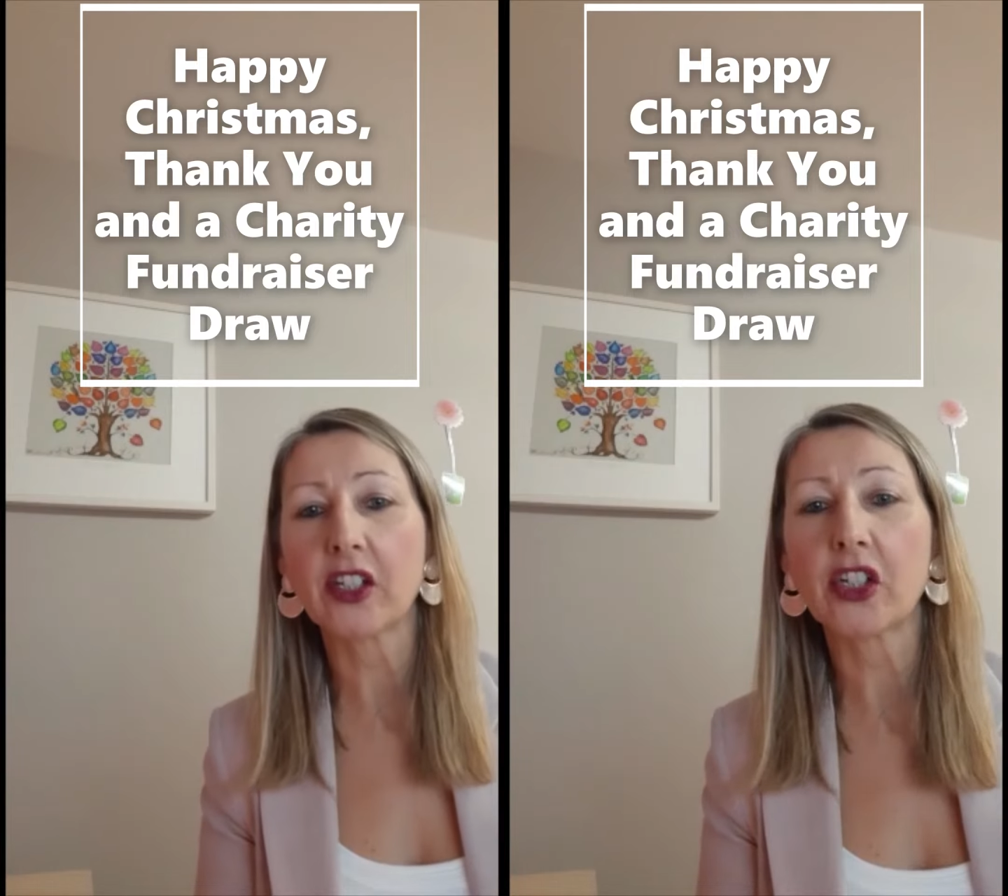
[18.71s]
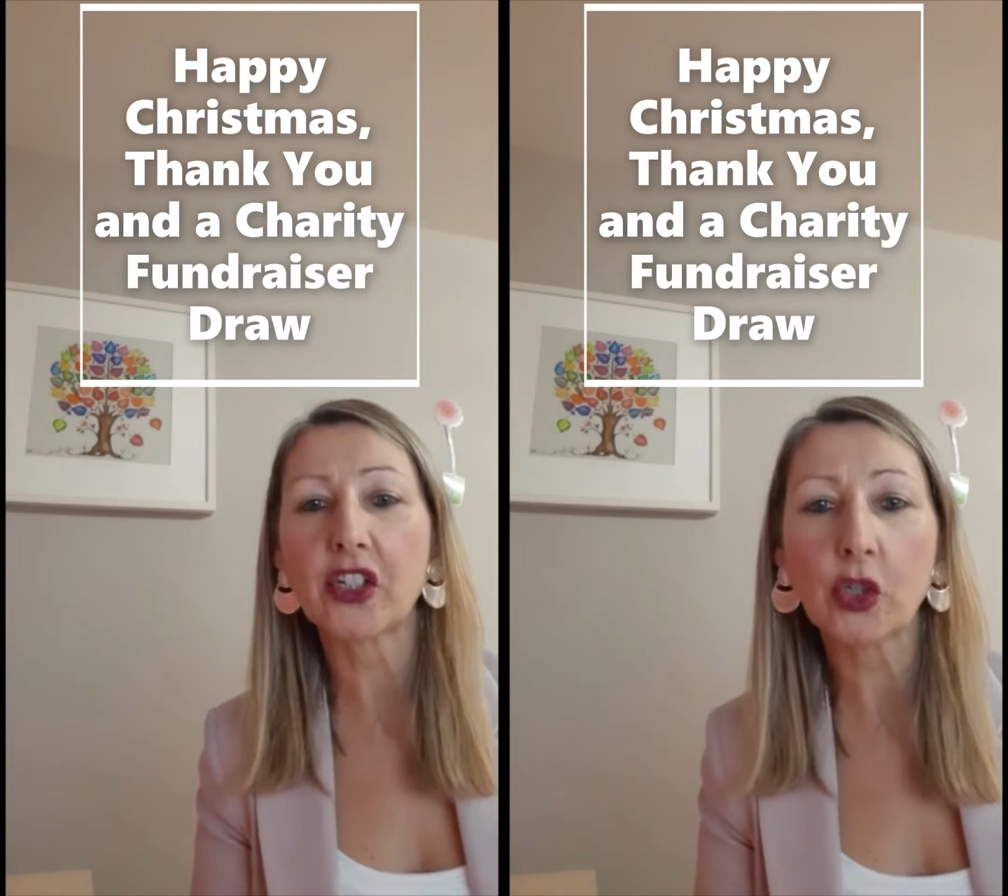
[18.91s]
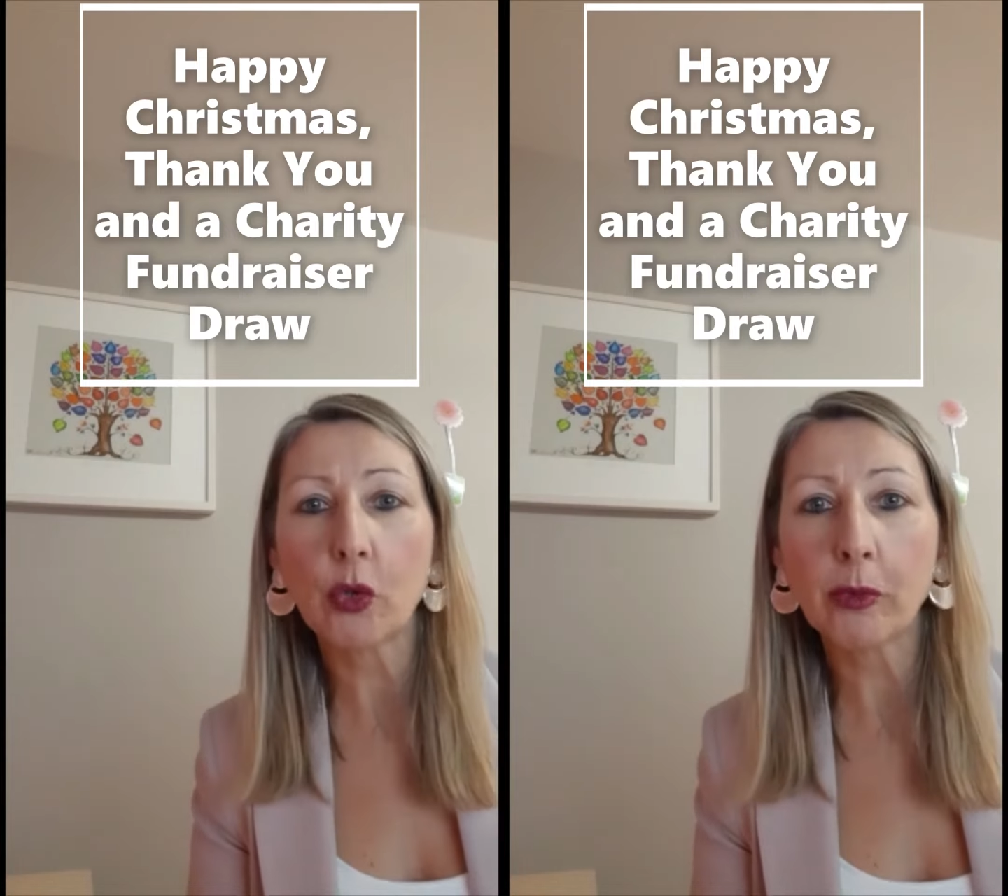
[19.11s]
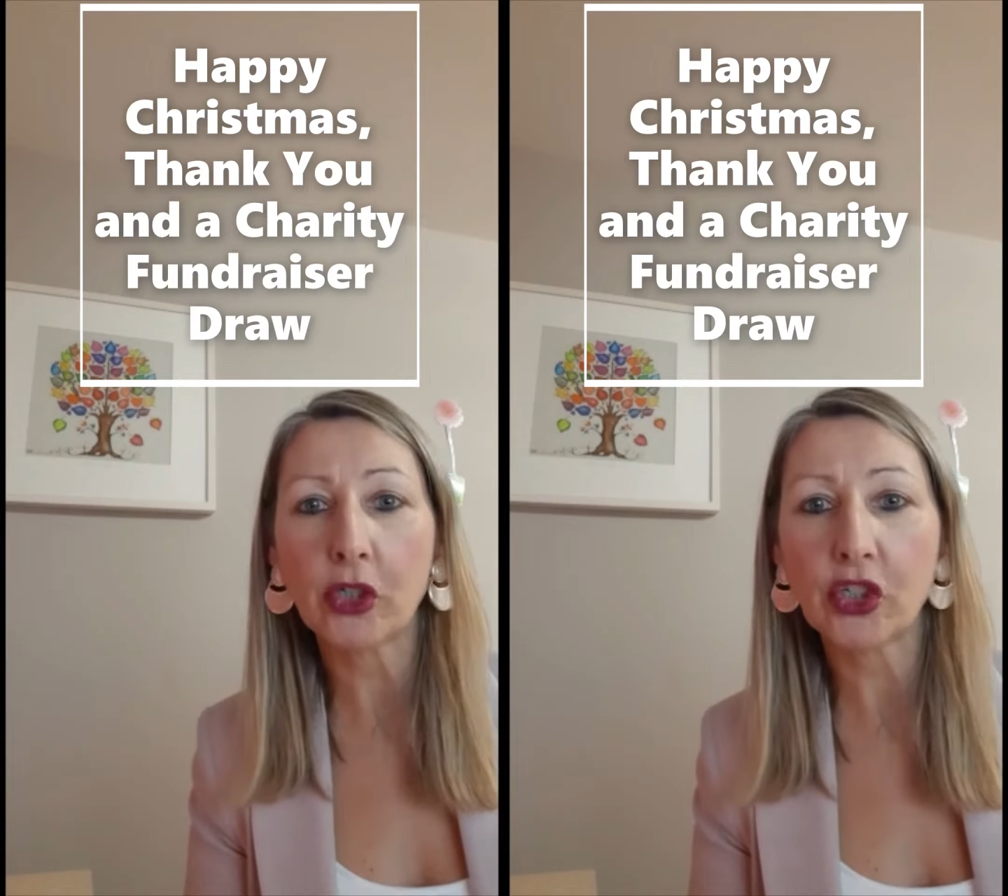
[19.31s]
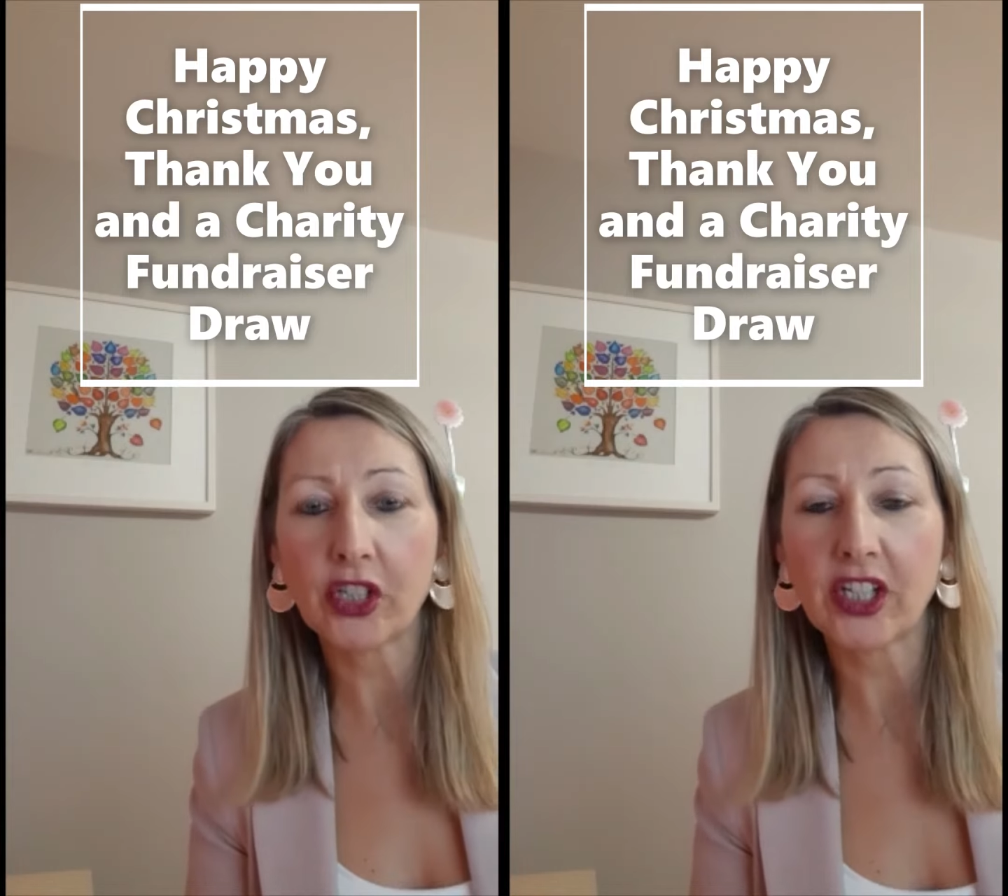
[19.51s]
so
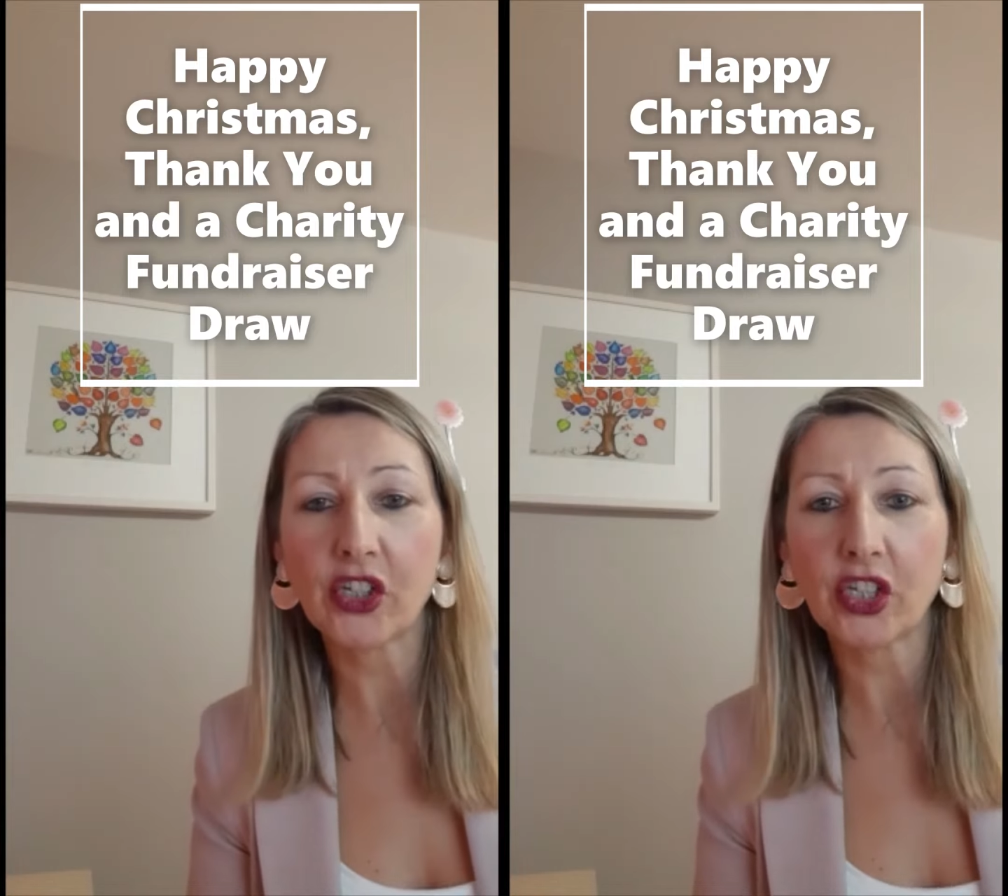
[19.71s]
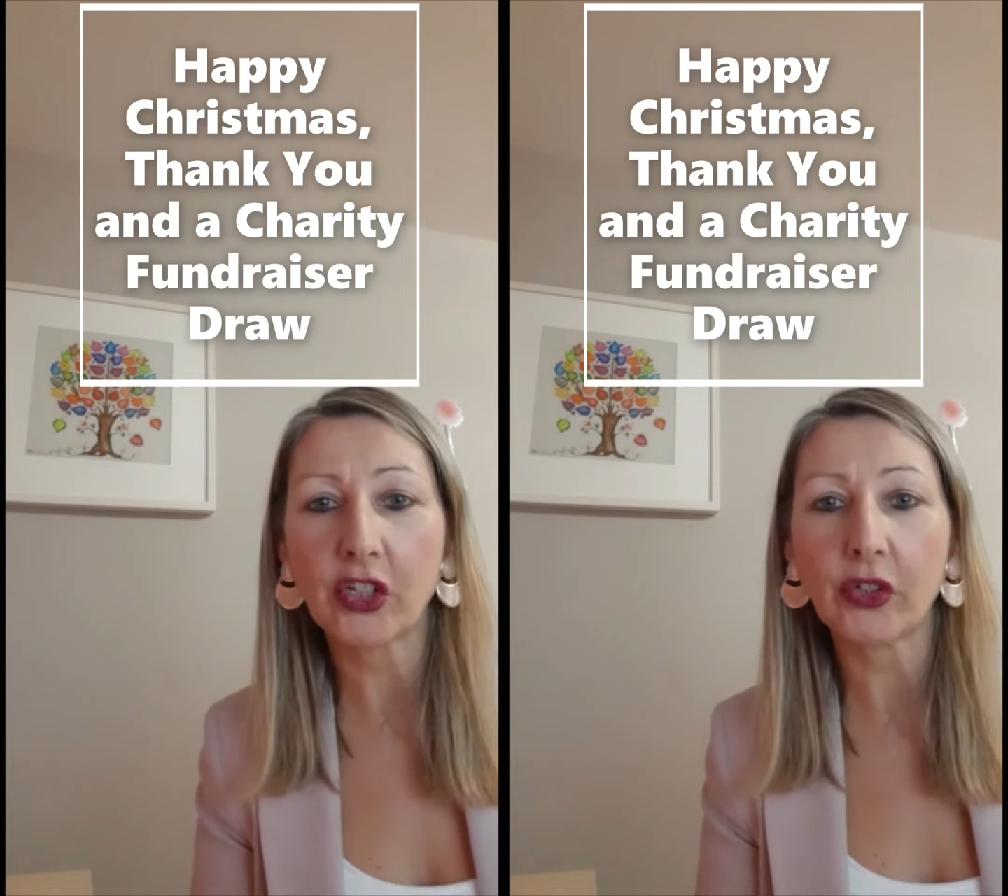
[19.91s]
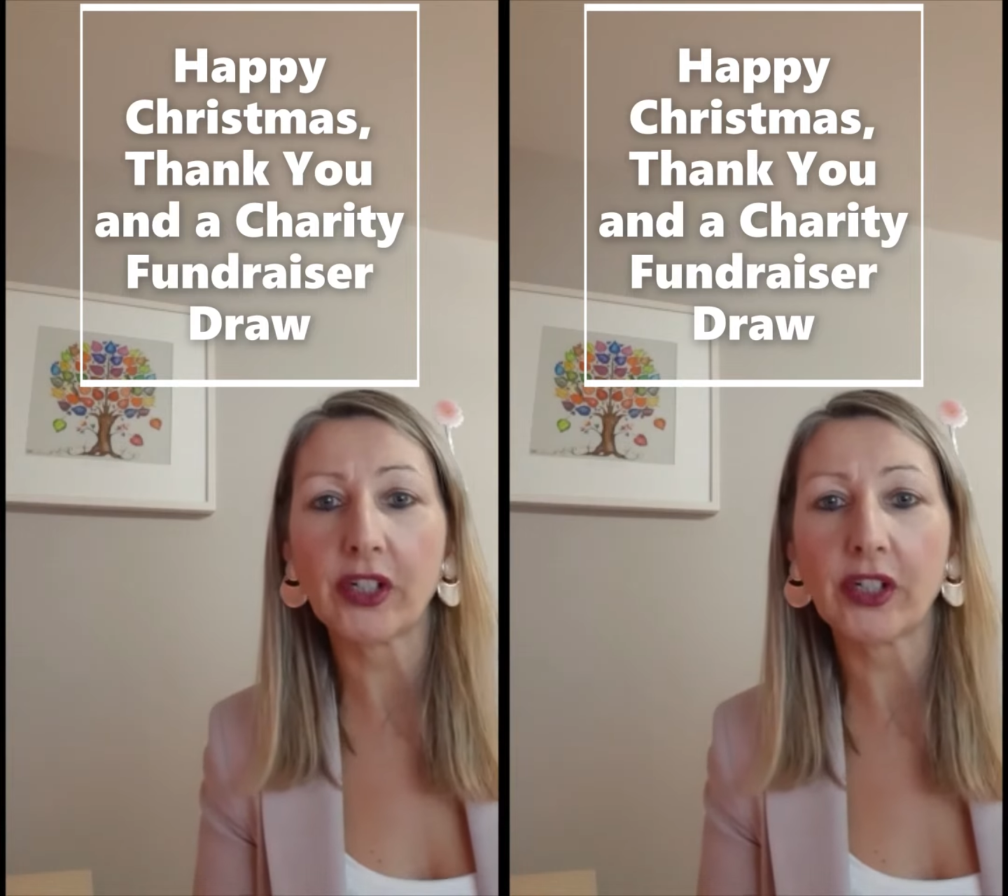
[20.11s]
much this year.